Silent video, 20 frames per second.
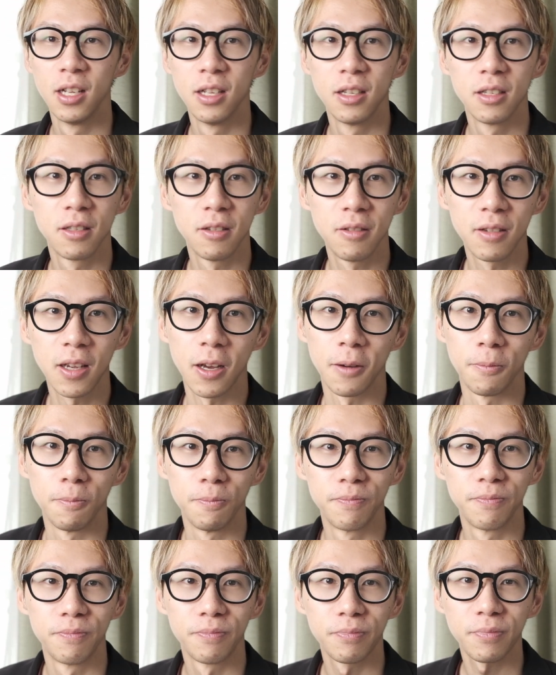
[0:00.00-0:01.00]
So yeah,
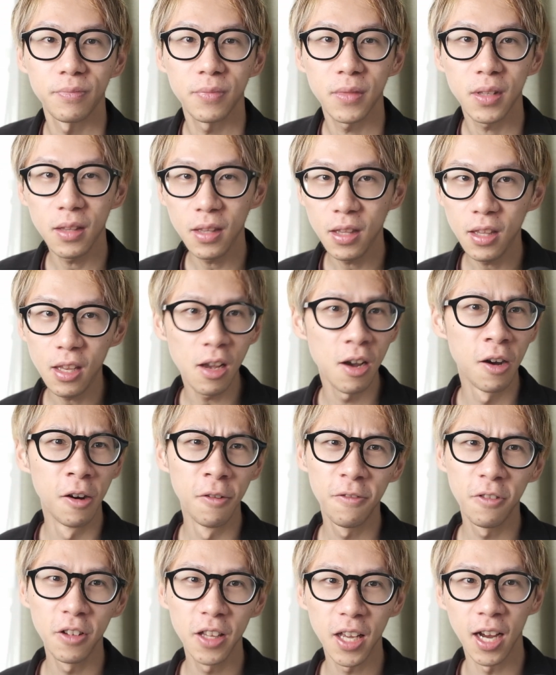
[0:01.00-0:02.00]

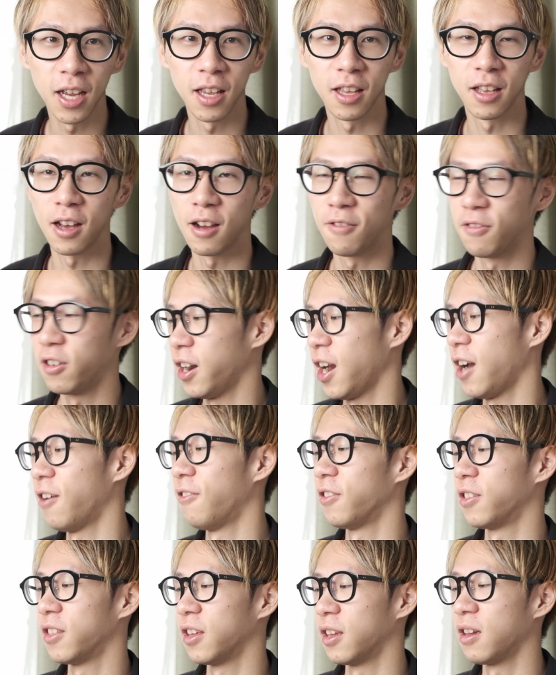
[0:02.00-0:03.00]
hopefully I covered
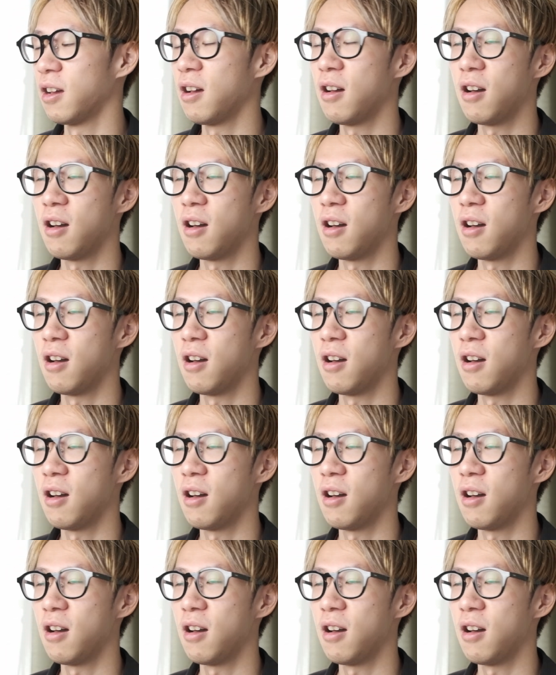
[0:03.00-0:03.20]
everything